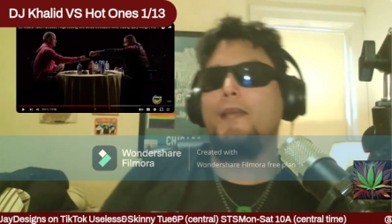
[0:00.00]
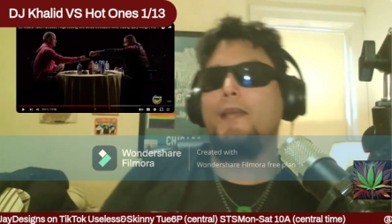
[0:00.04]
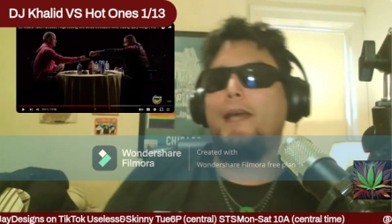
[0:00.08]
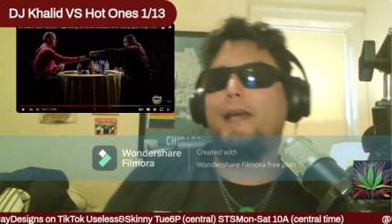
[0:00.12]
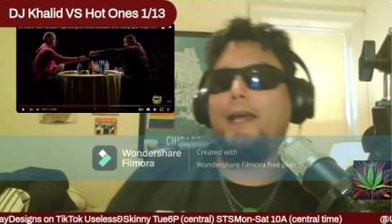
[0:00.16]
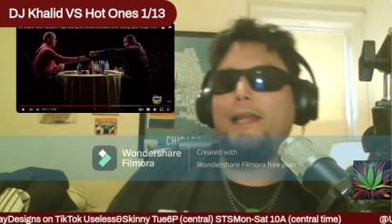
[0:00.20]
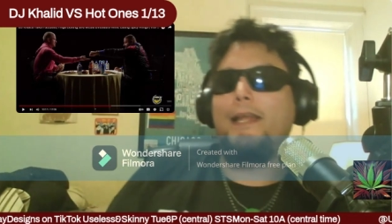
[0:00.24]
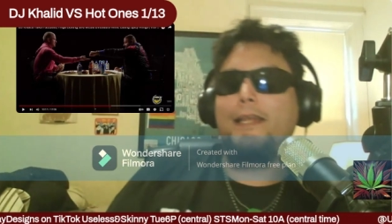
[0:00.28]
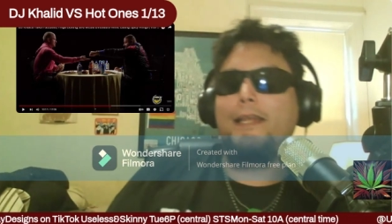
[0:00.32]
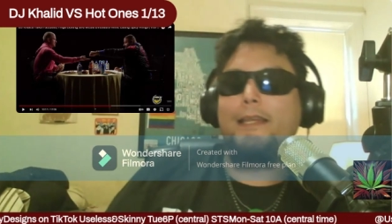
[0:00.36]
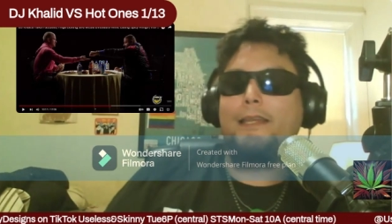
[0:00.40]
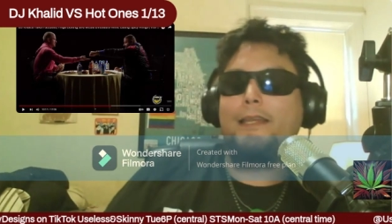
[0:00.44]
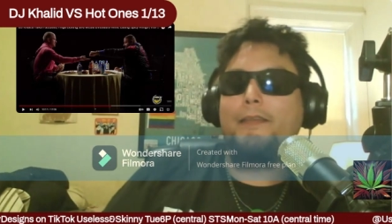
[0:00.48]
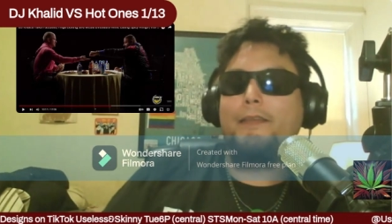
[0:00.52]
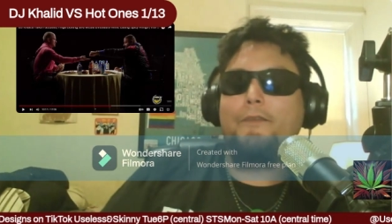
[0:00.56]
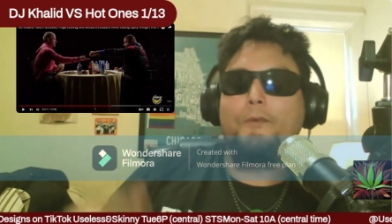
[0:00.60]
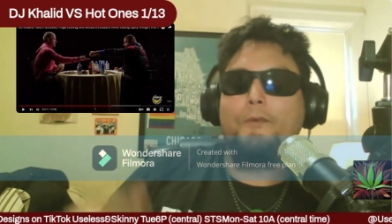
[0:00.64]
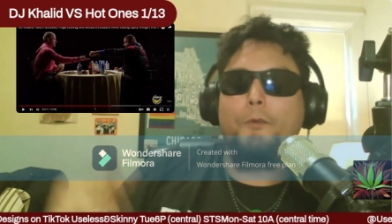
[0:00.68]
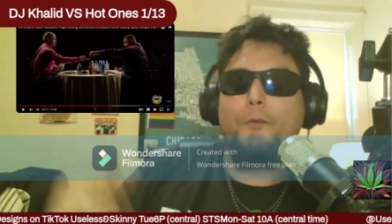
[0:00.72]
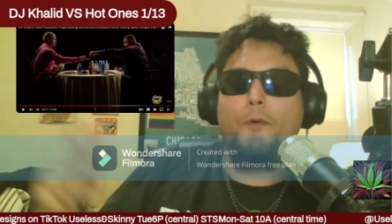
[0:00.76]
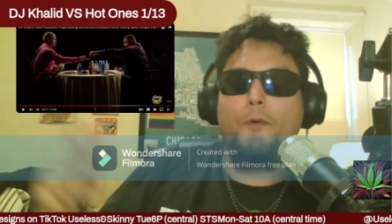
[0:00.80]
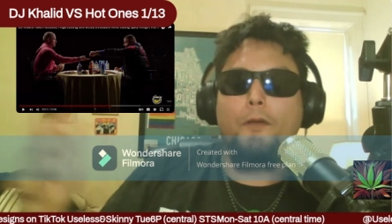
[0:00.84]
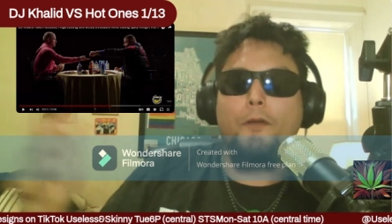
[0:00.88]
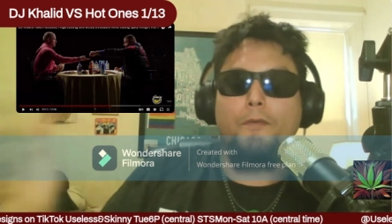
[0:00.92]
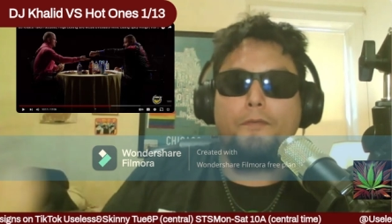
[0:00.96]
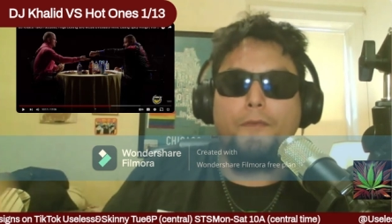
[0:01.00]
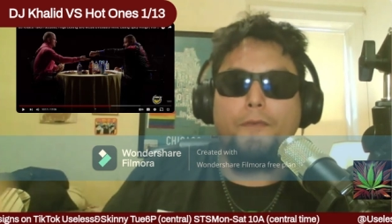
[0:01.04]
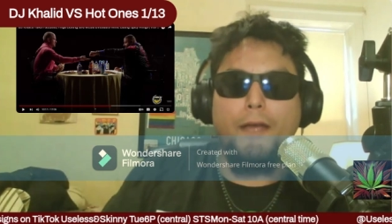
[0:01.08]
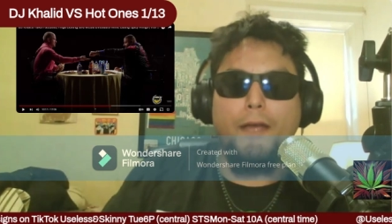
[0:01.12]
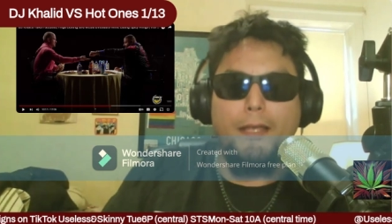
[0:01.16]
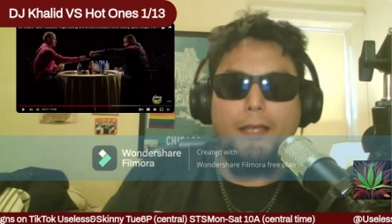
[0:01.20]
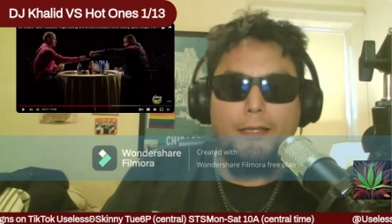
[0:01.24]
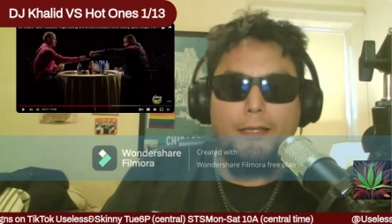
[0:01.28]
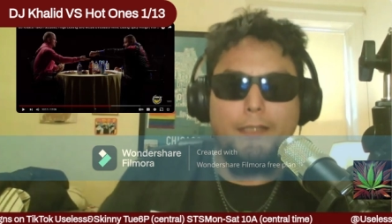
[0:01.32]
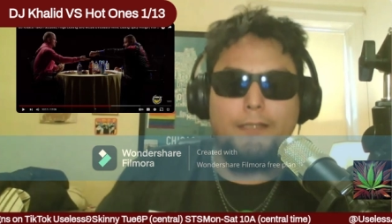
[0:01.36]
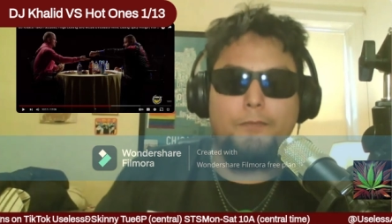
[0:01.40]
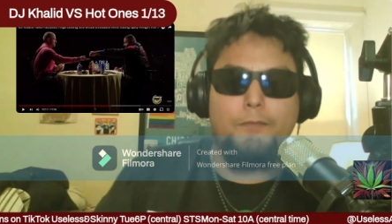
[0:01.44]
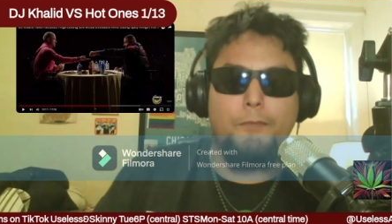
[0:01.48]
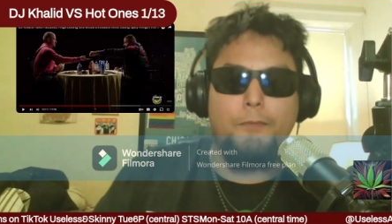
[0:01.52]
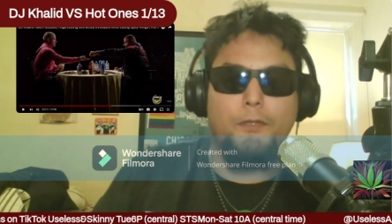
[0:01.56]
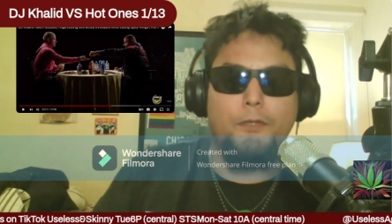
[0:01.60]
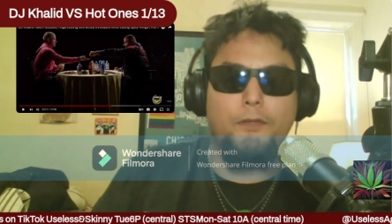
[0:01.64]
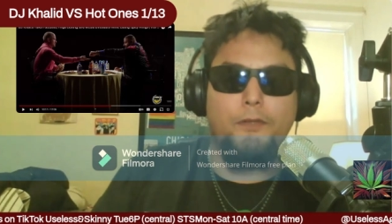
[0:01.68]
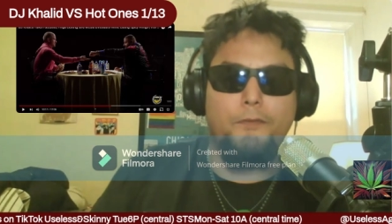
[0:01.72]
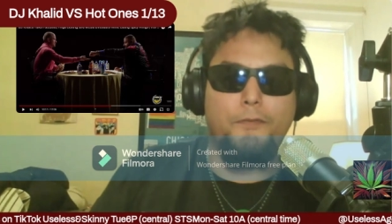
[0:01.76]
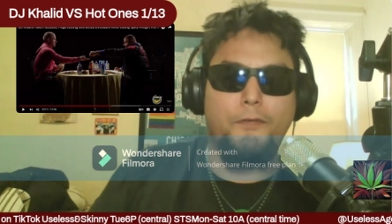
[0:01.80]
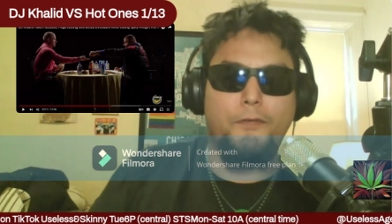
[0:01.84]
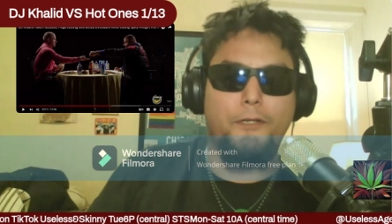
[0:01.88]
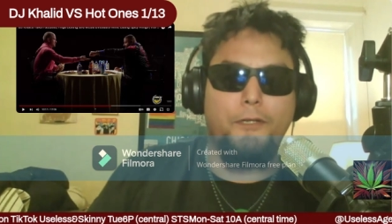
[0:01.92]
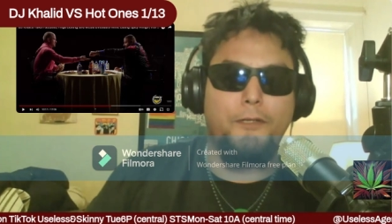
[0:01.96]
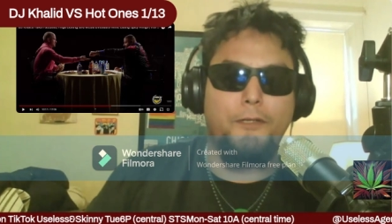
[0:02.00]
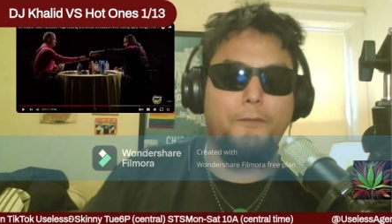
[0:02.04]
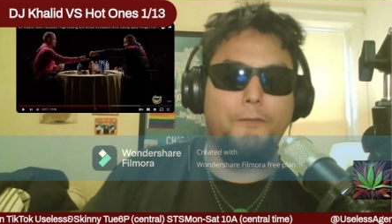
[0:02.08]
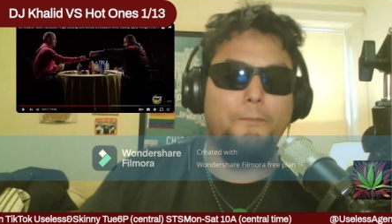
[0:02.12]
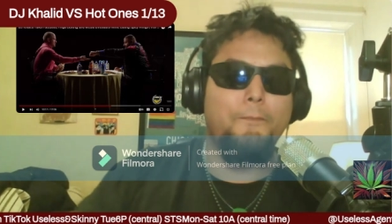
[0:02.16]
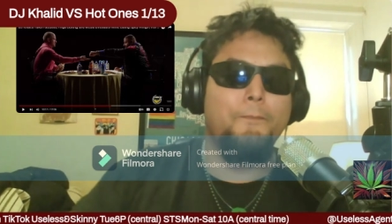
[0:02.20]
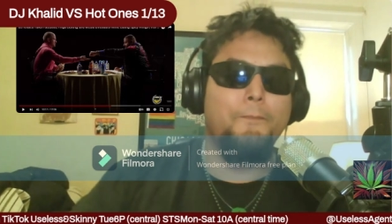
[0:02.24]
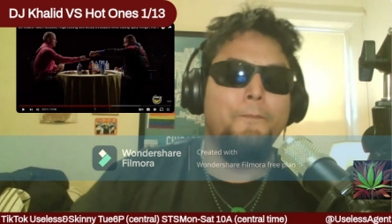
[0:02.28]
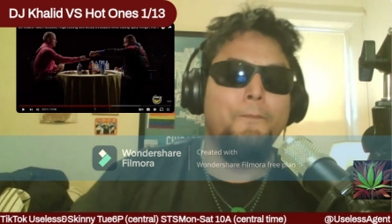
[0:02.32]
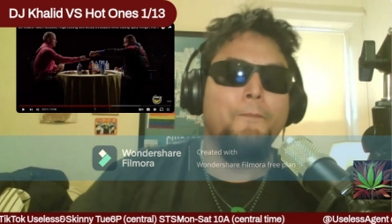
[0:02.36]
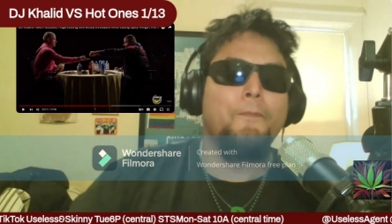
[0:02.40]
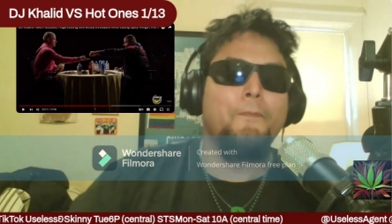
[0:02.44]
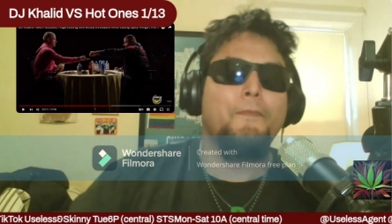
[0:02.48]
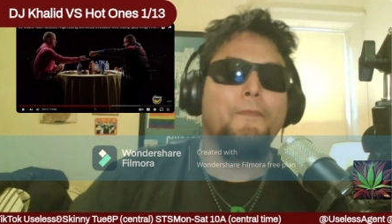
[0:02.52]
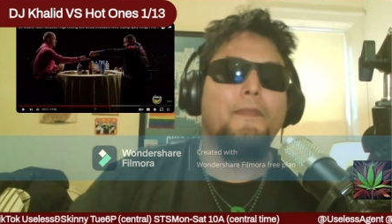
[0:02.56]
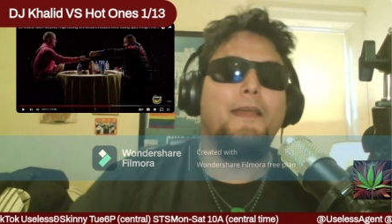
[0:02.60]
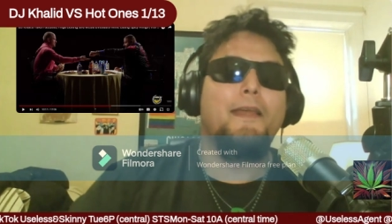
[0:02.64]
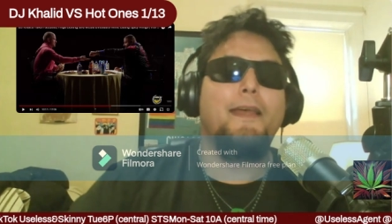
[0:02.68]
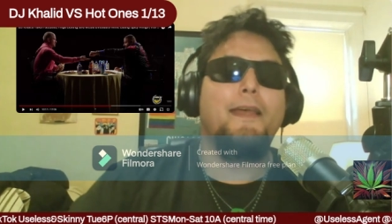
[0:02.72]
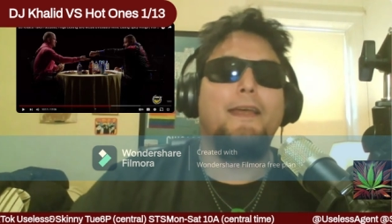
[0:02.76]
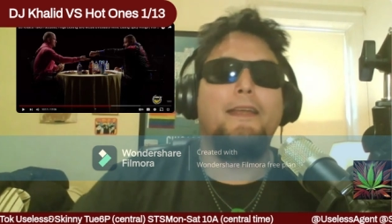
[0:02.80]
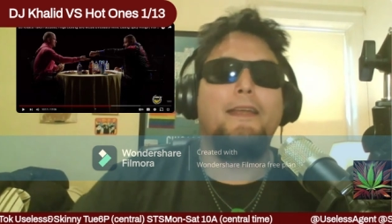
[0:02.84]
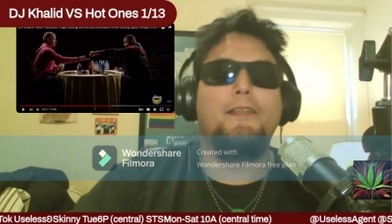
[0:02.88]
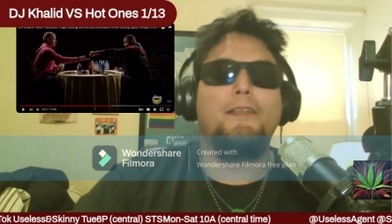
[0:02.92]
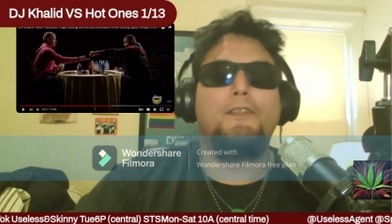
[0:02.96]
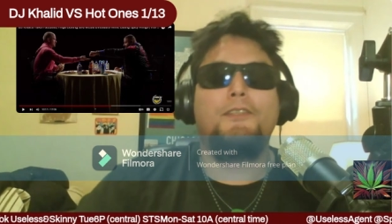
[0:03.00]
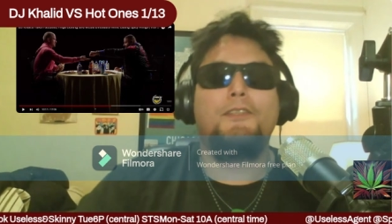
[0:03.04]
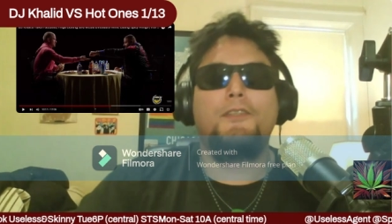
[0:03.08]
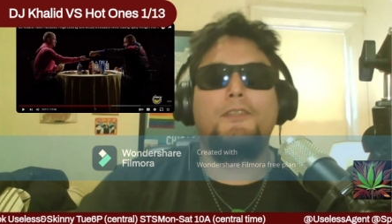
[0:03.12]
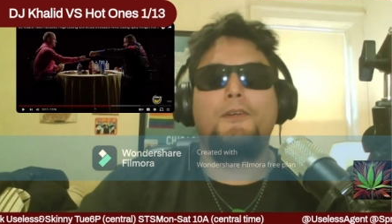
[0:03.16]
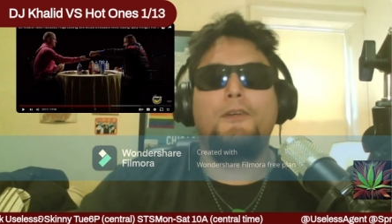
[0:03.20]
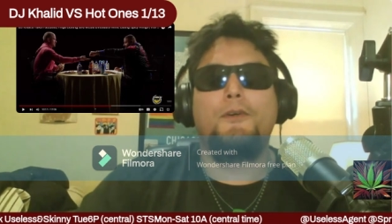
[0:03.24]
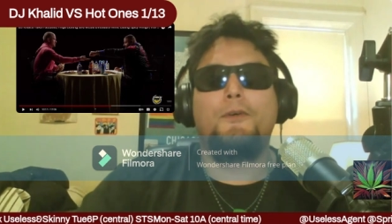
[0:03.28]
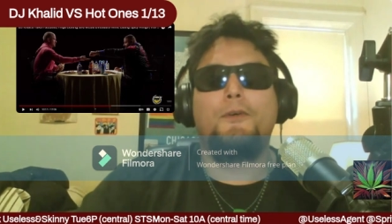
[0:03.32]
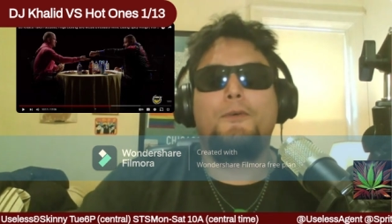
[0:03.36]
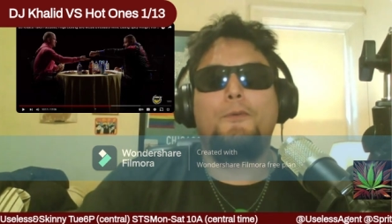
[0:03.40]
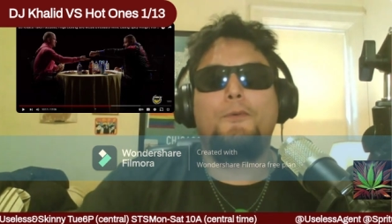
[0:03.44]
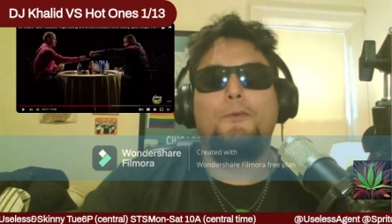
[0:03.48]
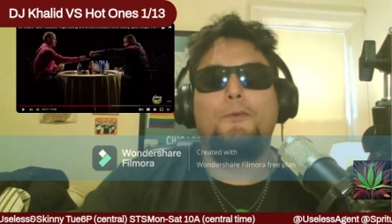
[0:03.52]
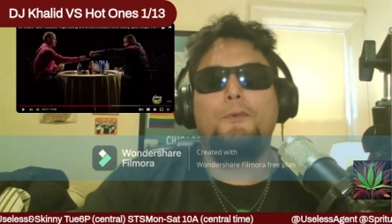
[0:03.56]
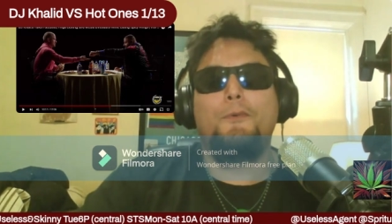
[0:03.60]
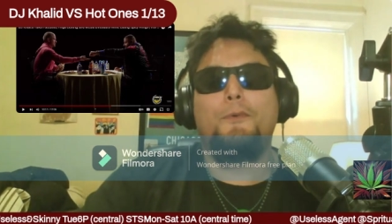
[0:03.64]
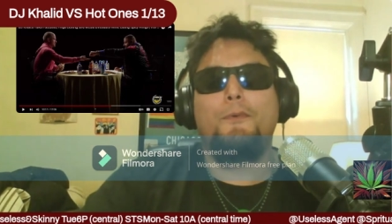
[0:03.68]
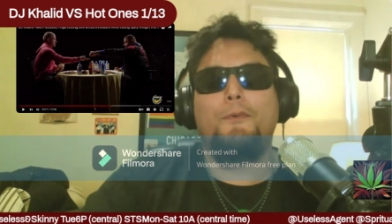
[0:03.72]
I didn't even want to fight this motherfucker. And so,